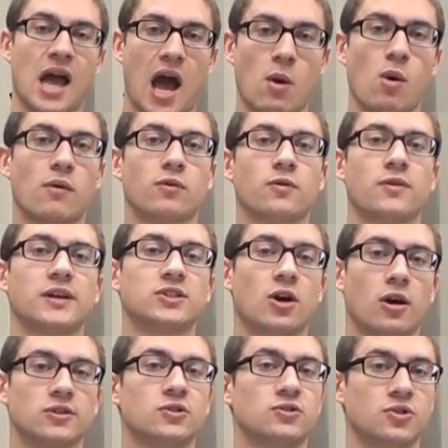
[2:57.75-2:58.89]
However, this
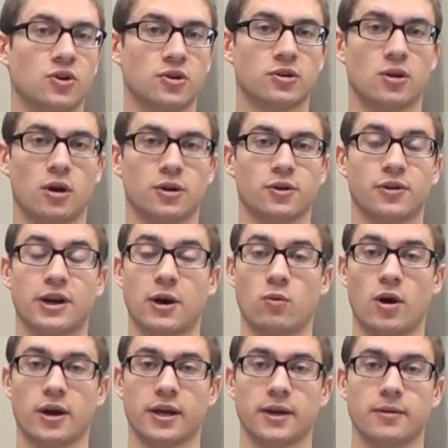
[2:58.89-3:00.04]
also took longer than I
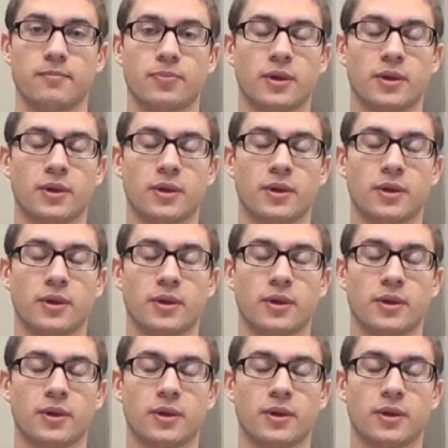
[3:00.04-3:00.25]
wanted.